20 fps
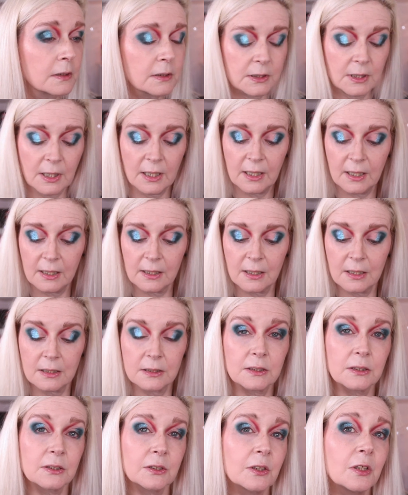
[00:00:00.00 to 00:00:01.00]
Taking that
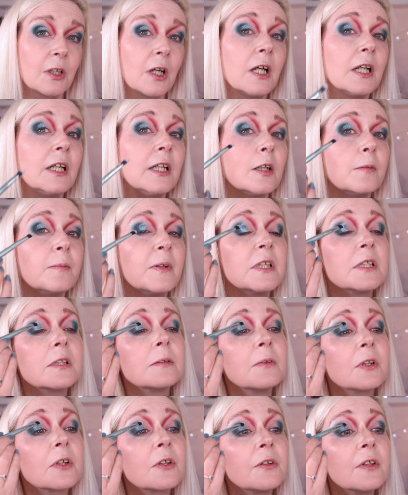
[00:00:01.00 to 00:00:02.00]
slightly up into
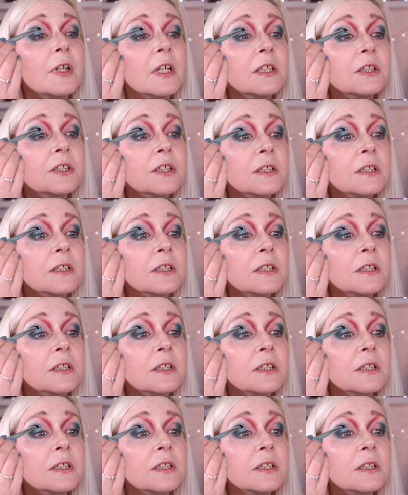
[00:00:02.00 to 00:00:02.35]
my crease